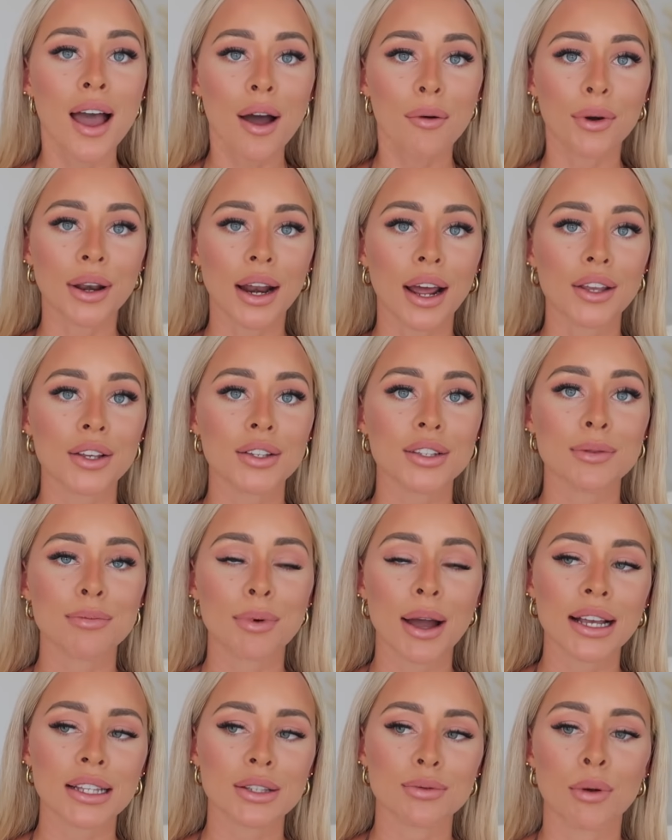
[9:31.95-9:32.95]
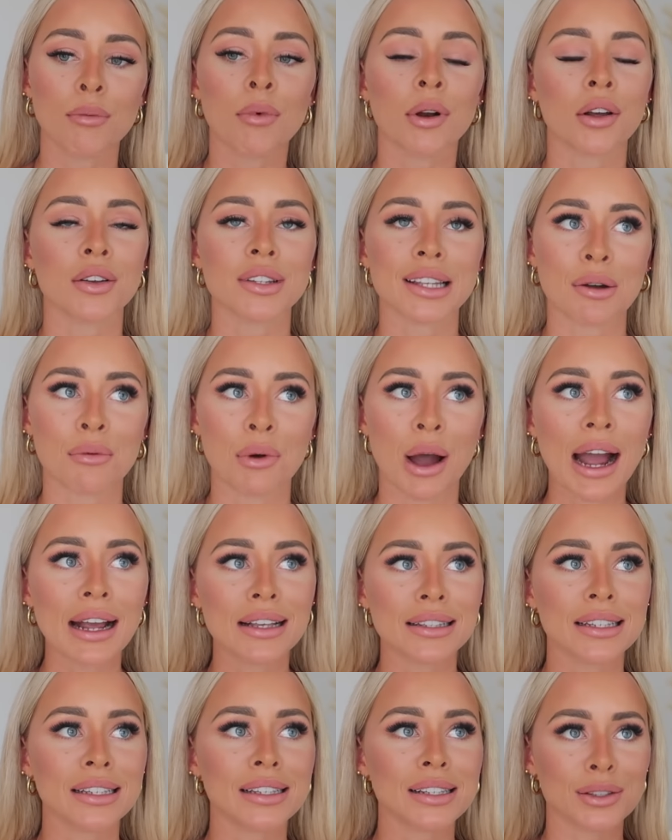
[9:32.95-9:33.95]
When I used to buy swimwear and I was like, why
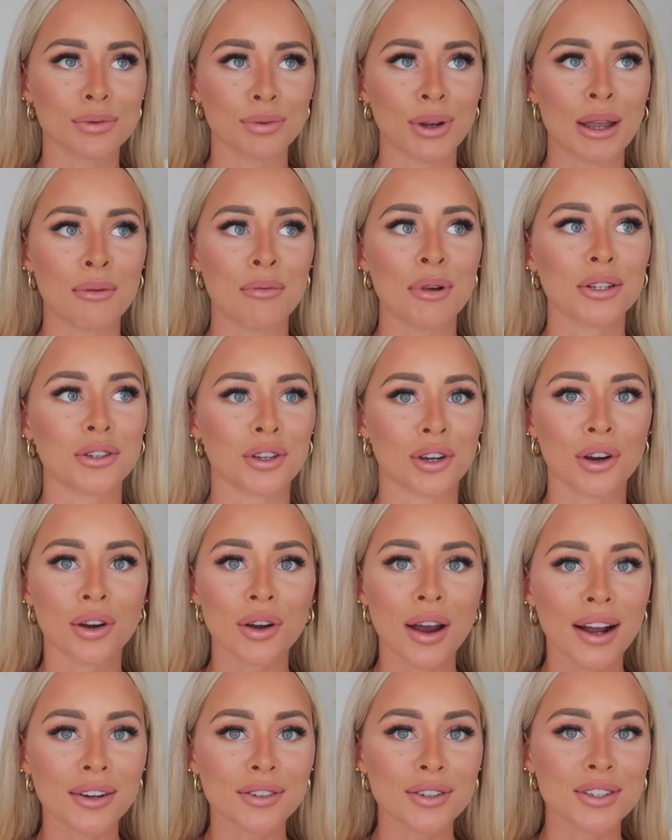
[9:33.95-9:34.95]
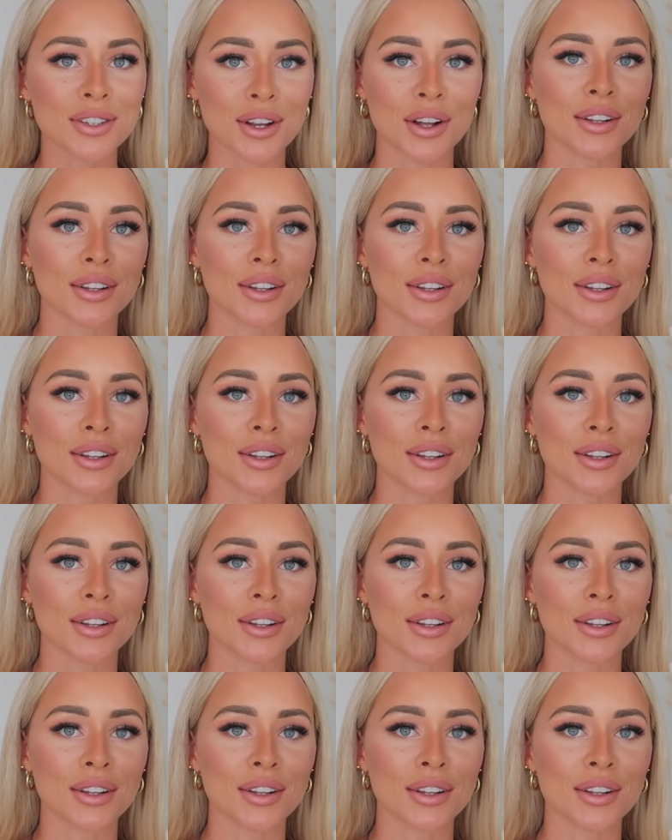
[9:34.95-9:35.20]
is this swim $200?